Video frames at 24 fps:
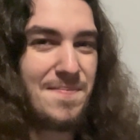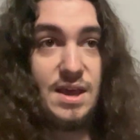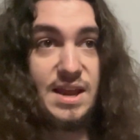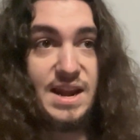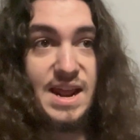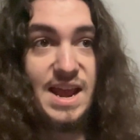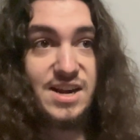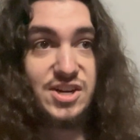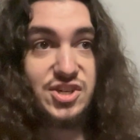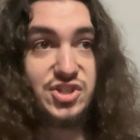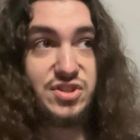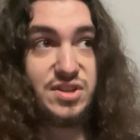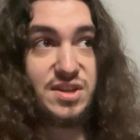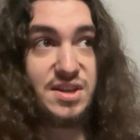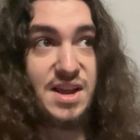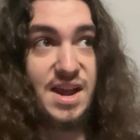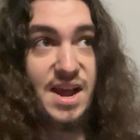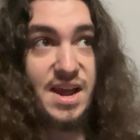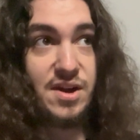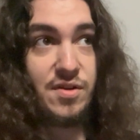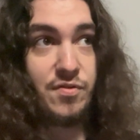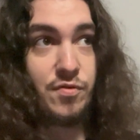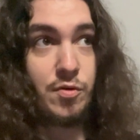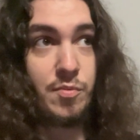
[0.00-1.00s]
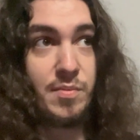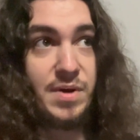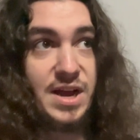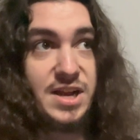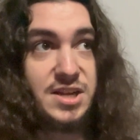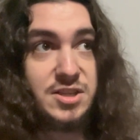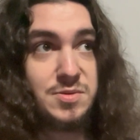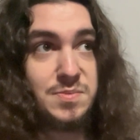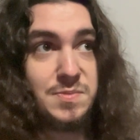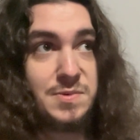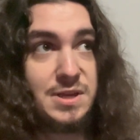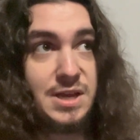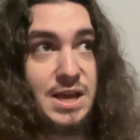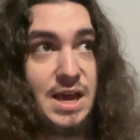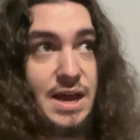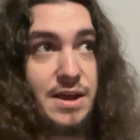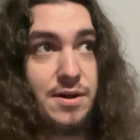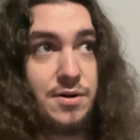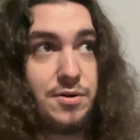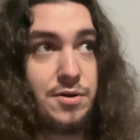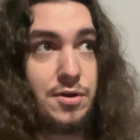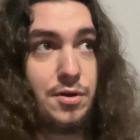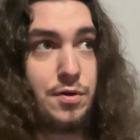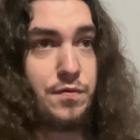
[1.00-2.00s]
It actually kind of reminds me, I
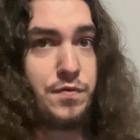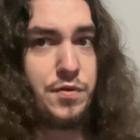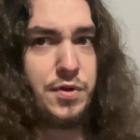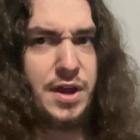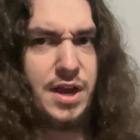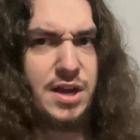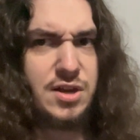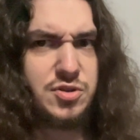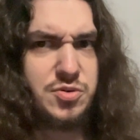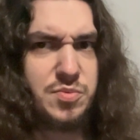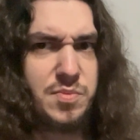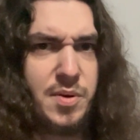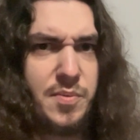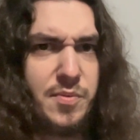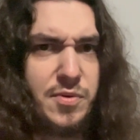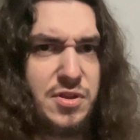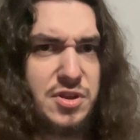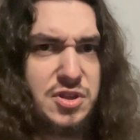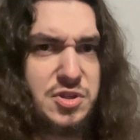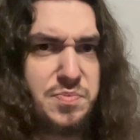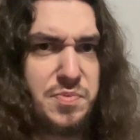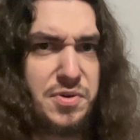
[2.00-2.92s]
don't know if you guys remember this,